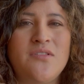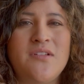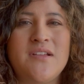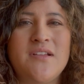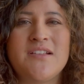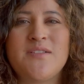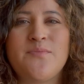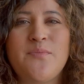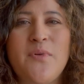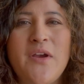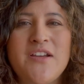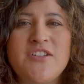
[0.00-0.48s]

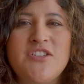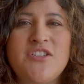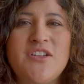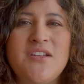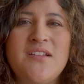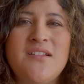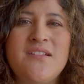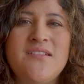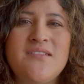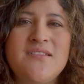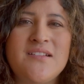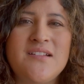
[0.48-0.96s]

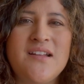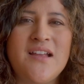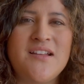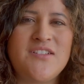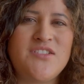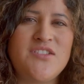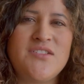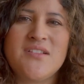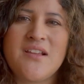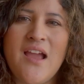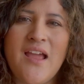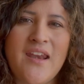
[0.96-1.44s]
expressions, and I
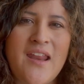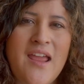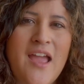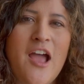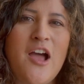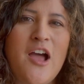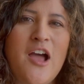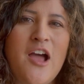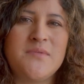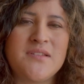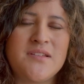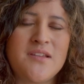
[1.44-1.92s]
just kind of
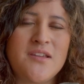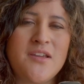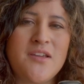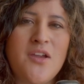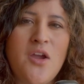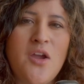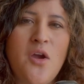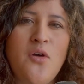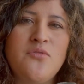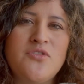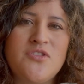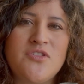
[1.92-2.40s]
helped
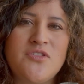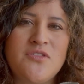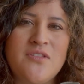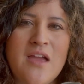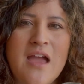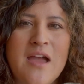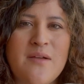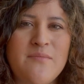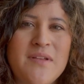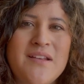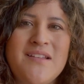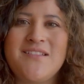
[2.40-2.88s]
coach
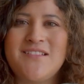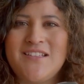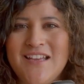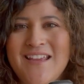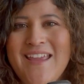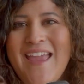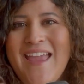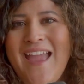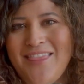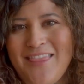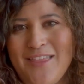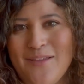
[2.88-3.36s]
them and to
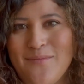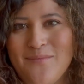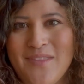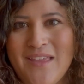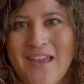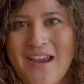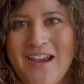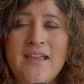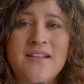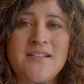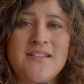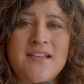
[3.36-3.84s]
get them
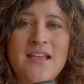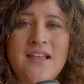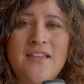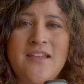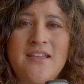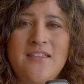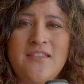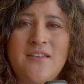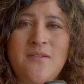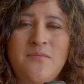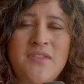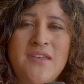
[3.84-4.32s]
there,
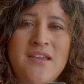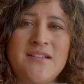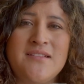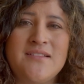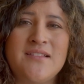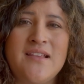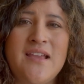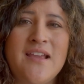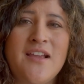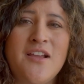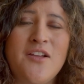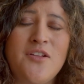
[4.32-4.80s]
telling them
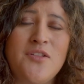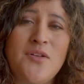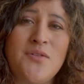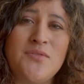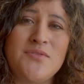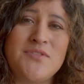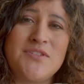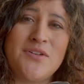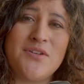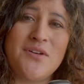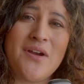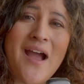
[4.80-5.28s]
things like
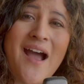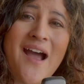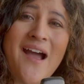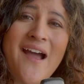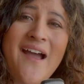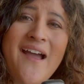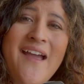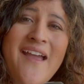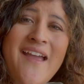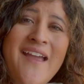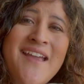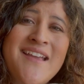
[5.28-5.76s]
close your
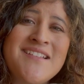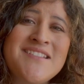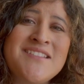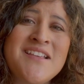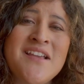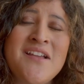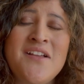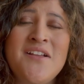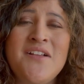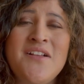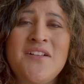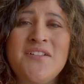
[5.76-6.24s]
eyes,
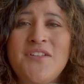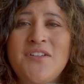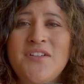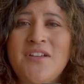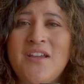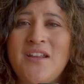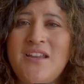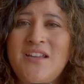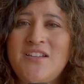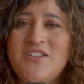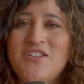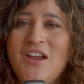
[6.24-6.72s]
look
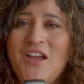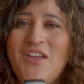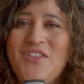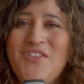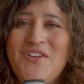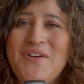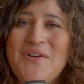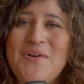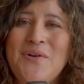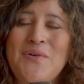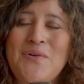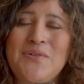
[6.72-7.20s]
at each
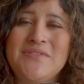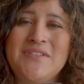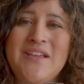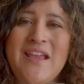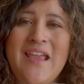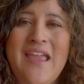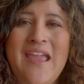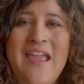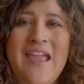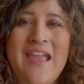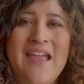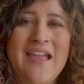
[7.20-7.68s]
other, hold
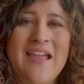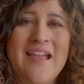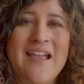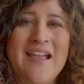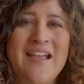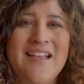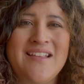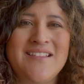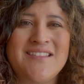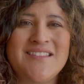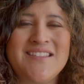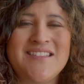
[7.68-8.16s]

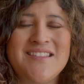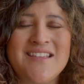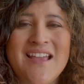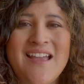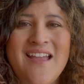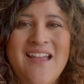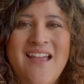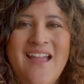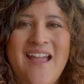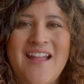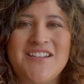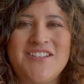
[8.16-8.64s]
hands,
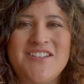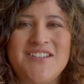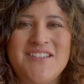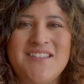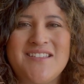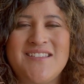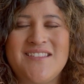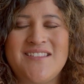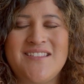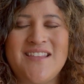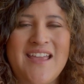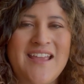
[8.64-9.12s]
and
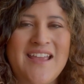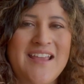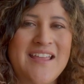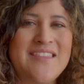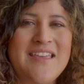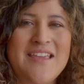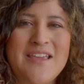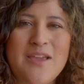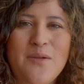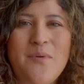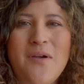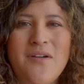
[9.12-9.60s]
just like
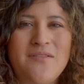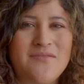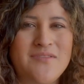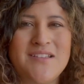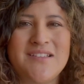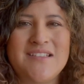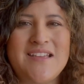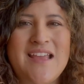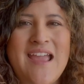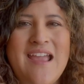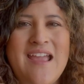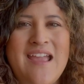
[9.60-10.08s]
think about the
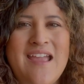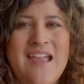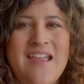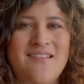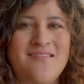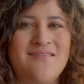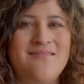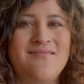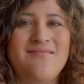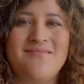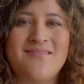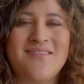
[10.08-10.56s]
day.
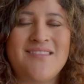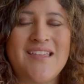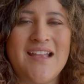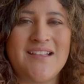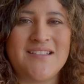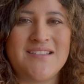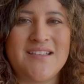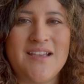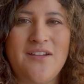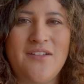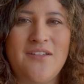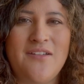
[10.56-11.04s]
And
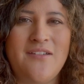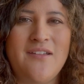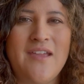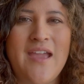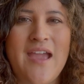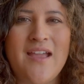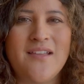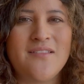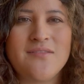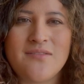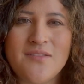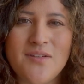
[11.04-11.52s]
that's how you
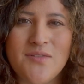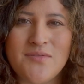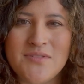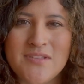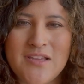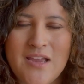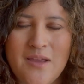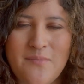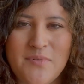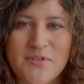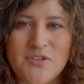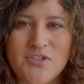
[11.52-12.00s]
get
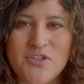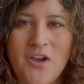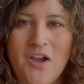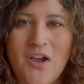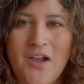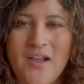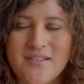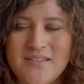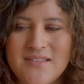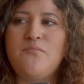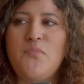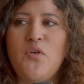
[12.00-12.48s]
those type of
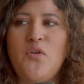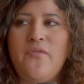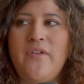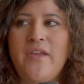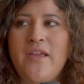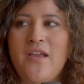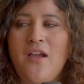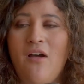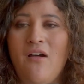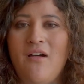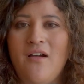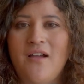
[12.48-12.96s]
shots.
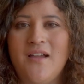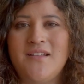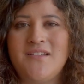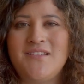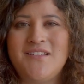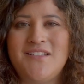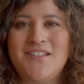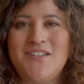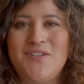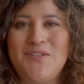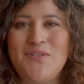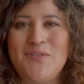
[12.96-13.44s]
Moving
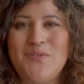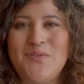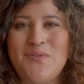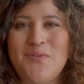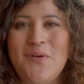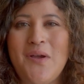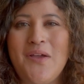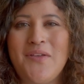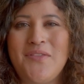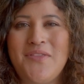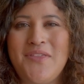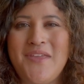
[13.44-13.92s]
on
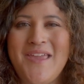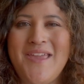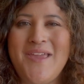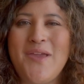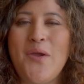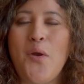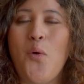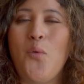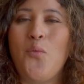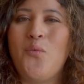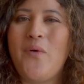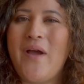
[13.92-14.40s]
to
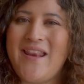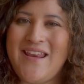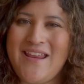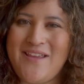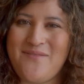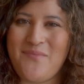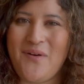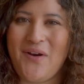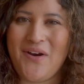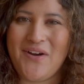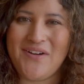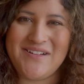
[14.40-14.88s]
the
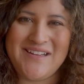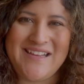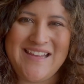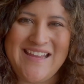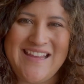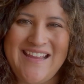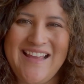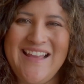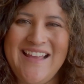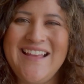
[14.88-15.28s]
wedding party.